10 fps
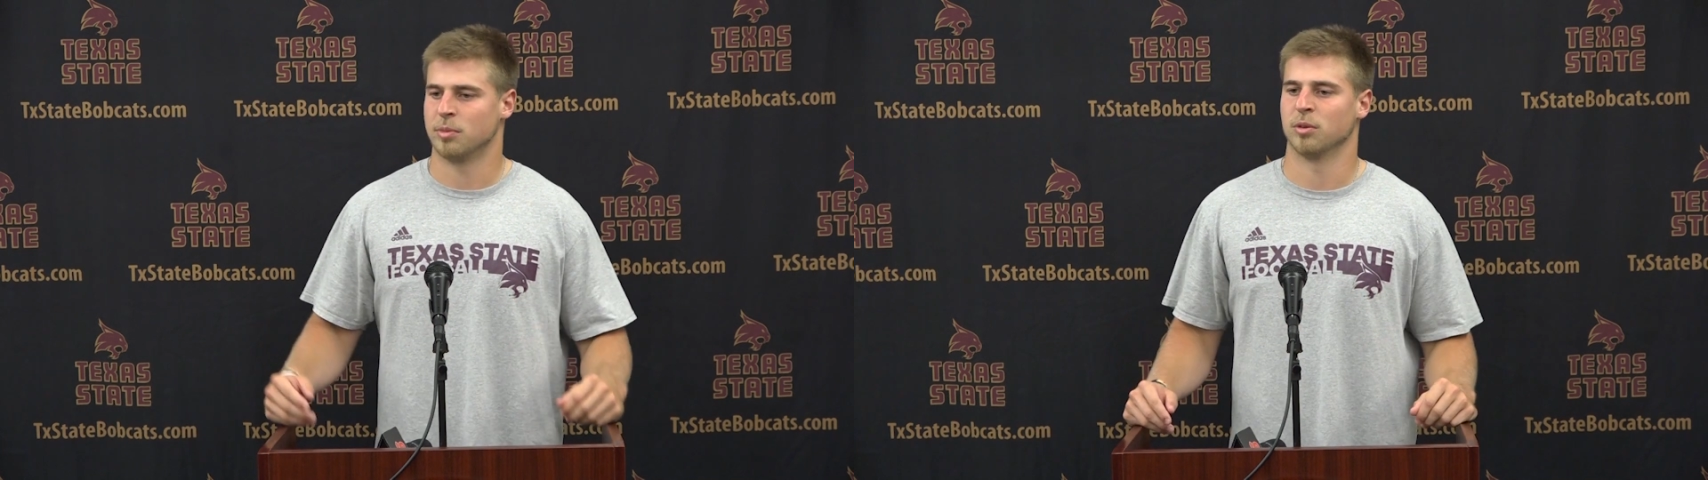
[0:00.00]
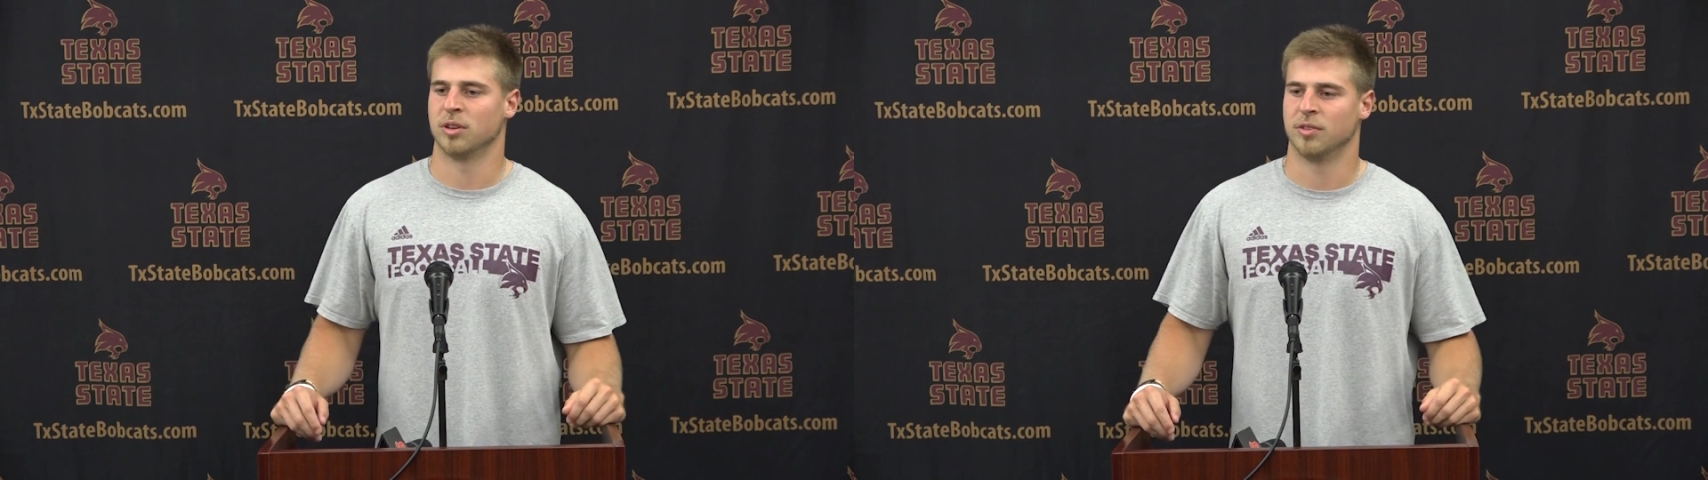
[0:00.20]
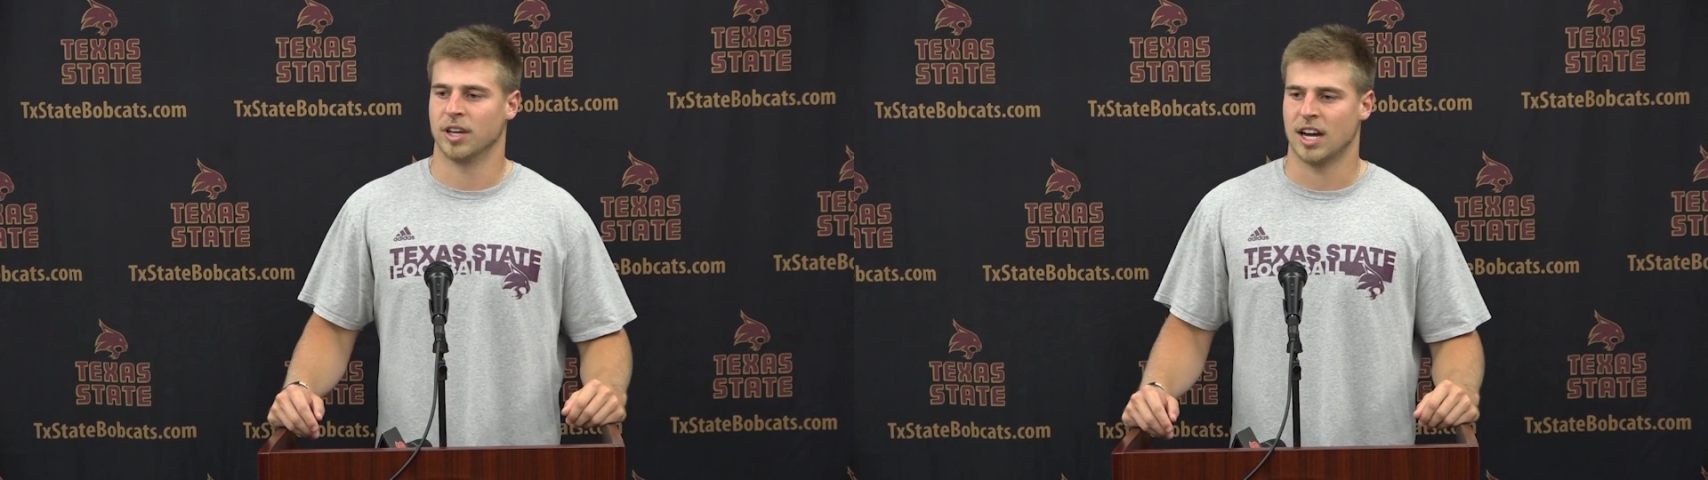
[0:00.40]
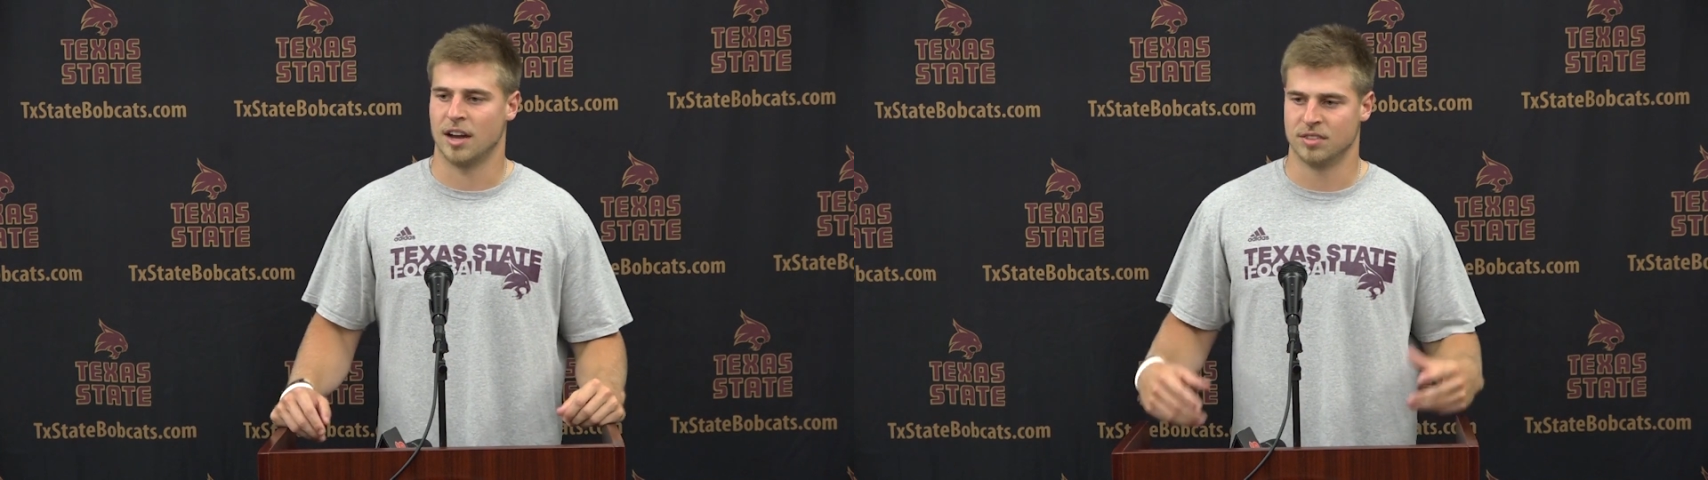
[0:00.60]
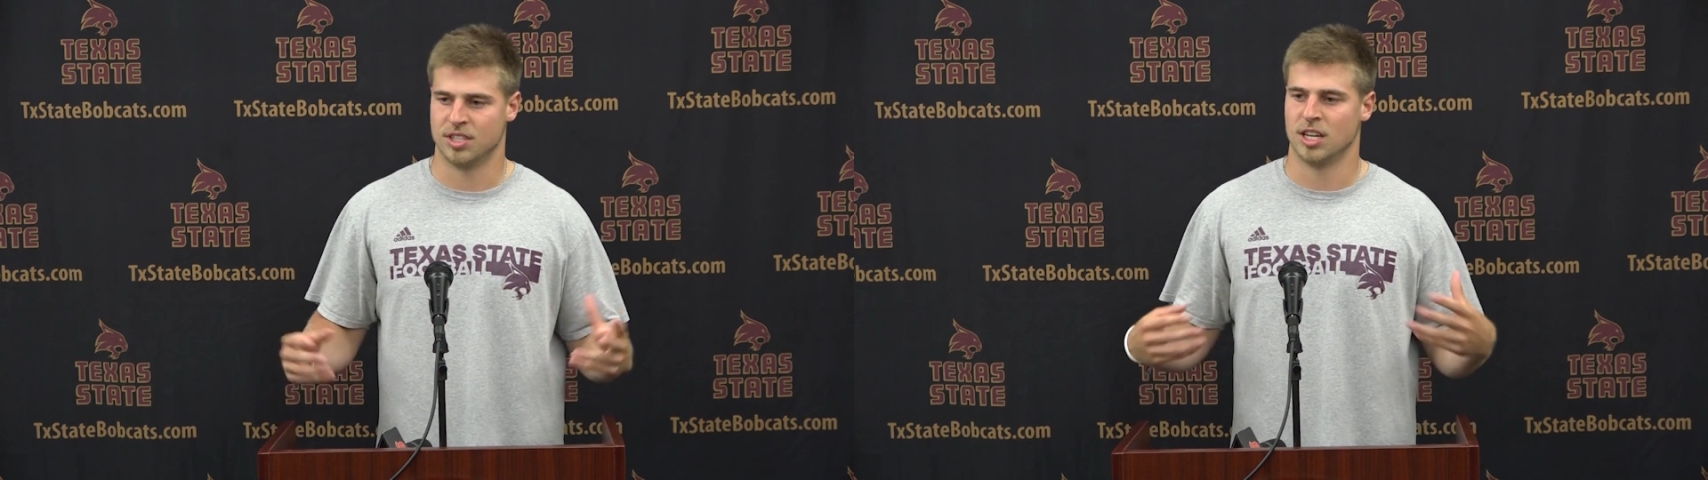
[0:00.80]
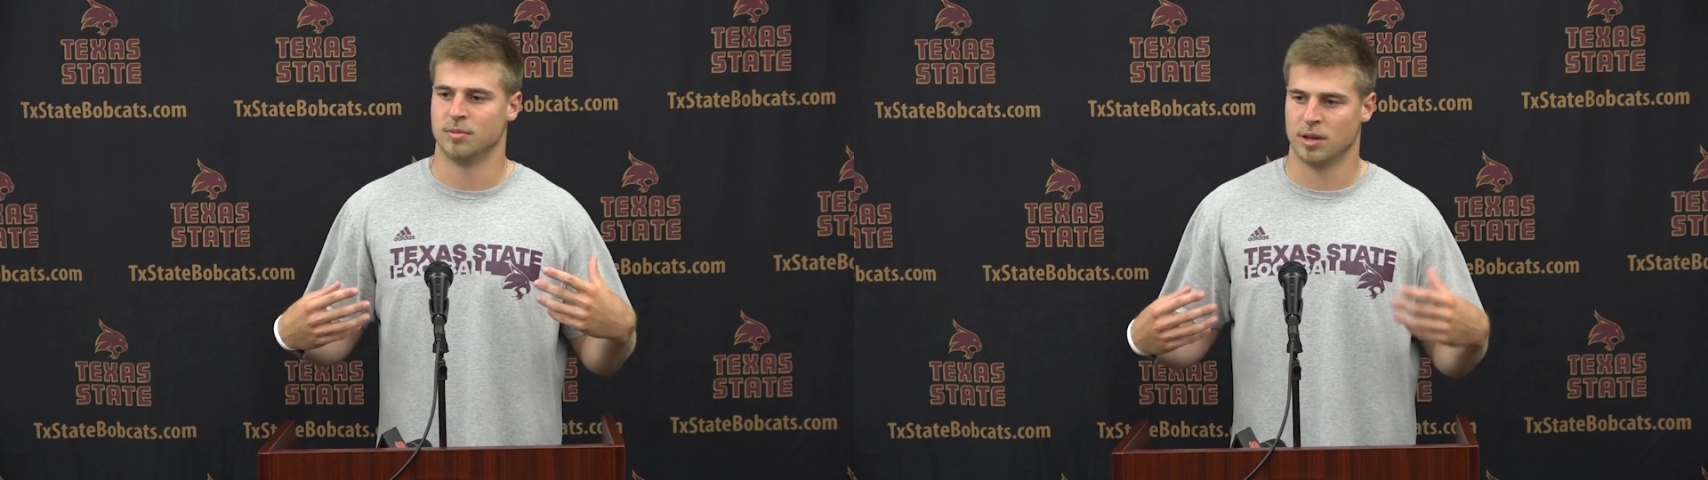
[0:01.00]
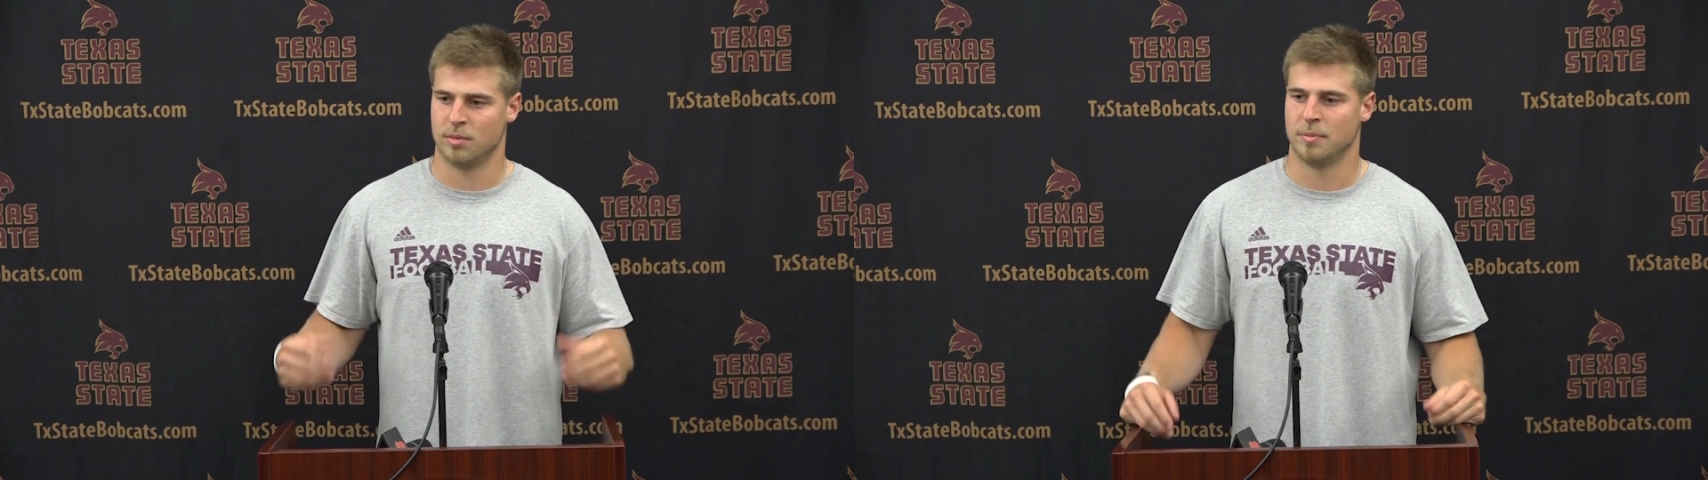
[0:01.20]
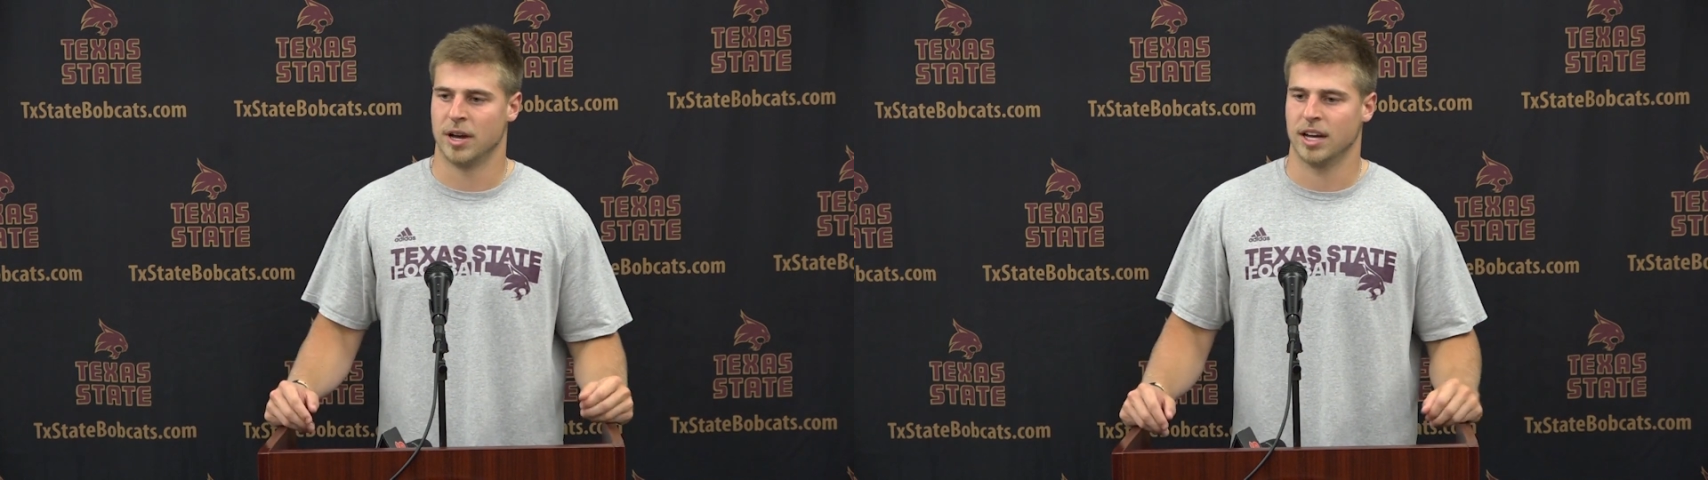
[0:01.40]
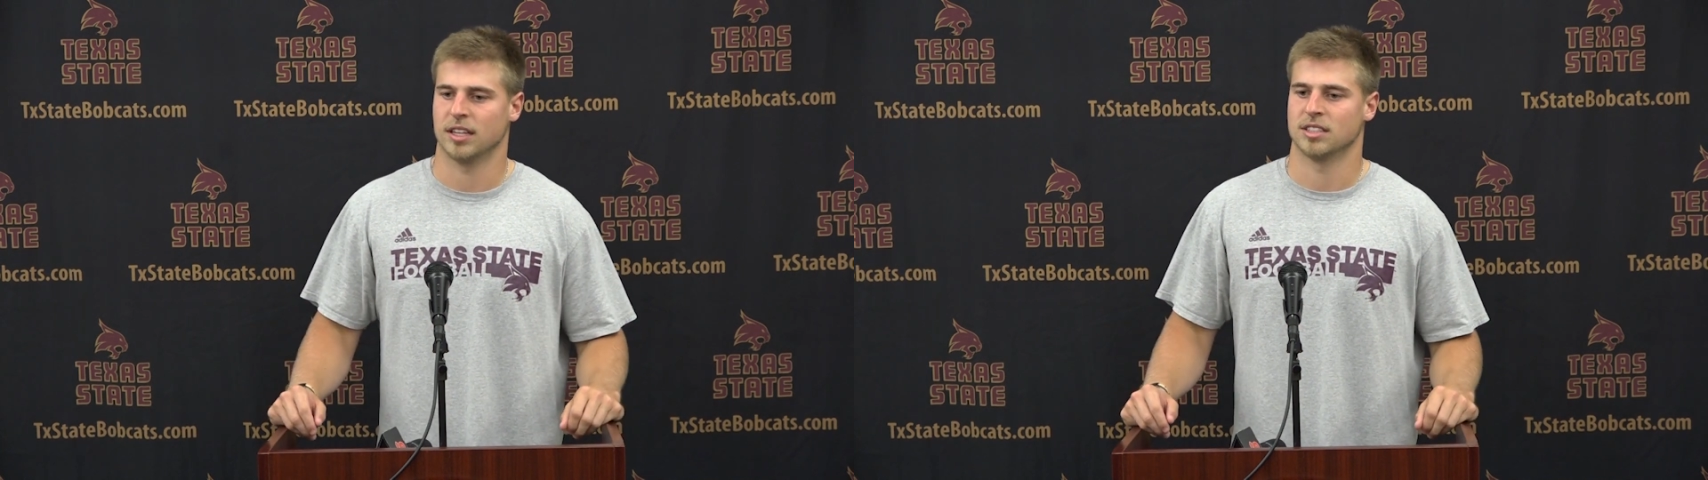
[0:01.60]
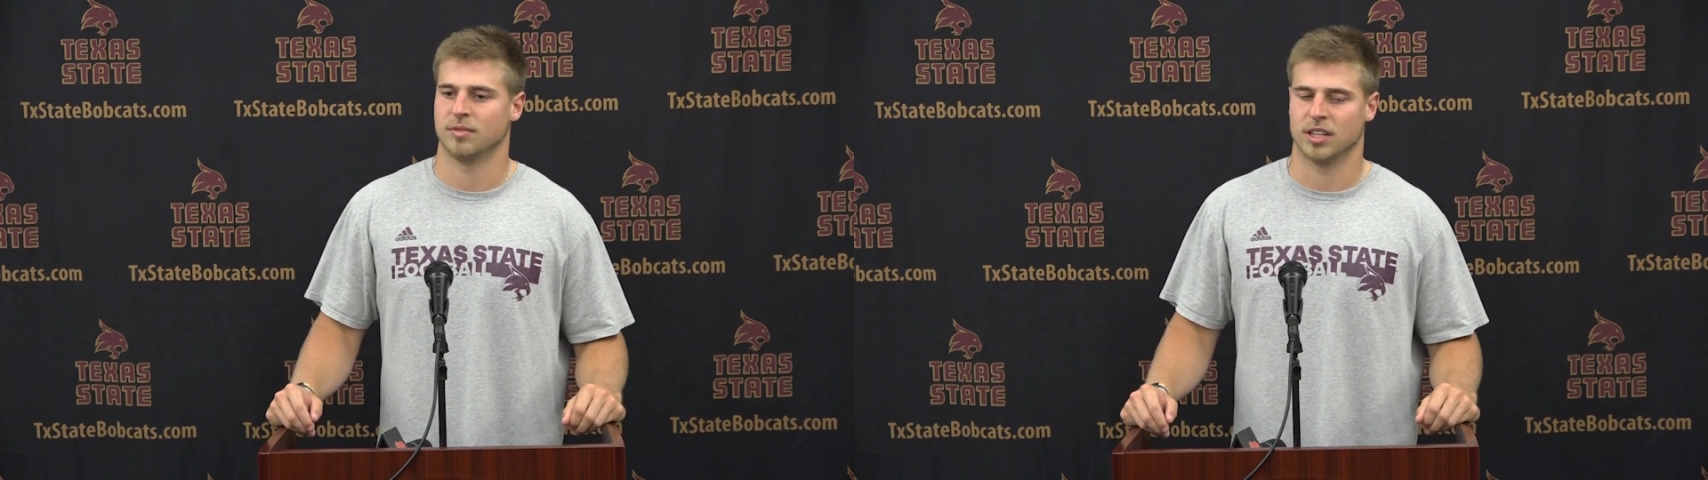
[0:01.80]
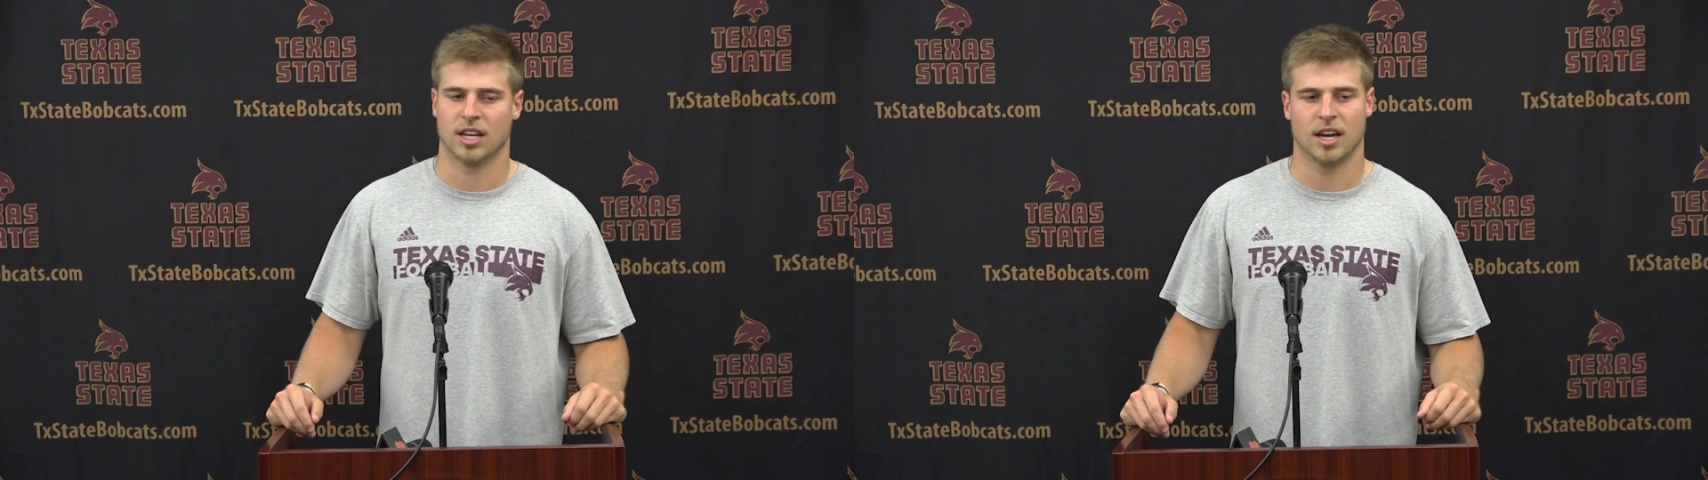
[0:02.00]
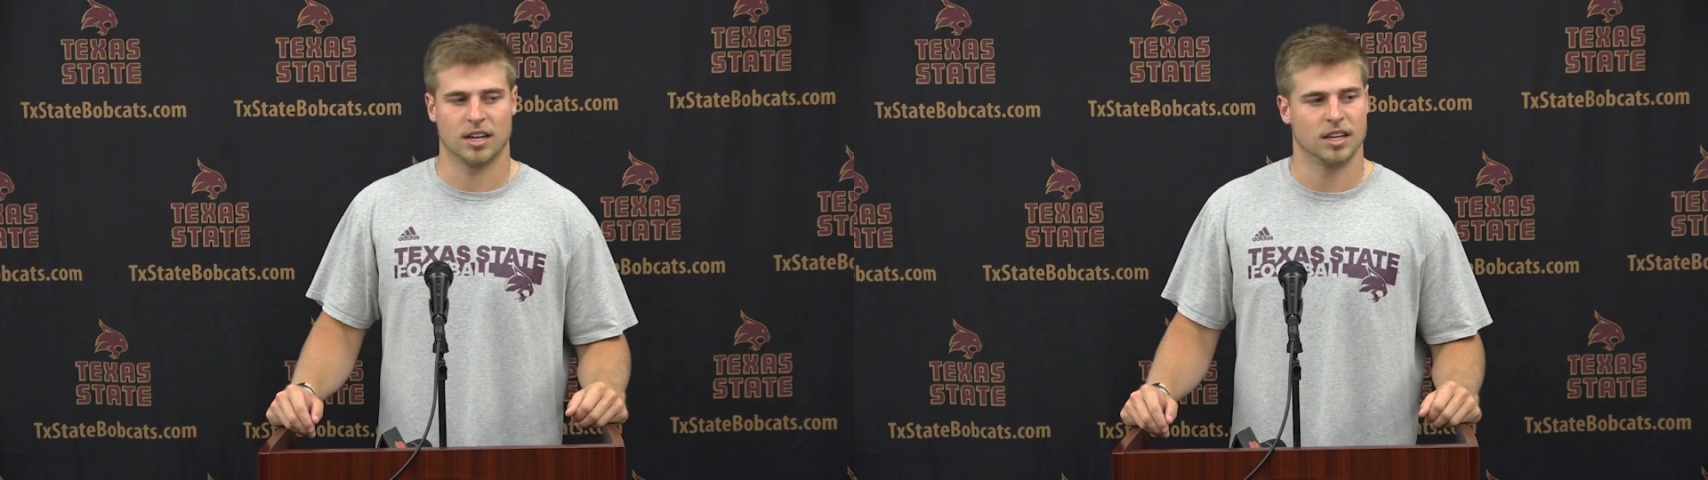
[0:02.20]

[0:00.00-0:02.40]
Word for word: I really feel like I have the team at my back and stuff like that.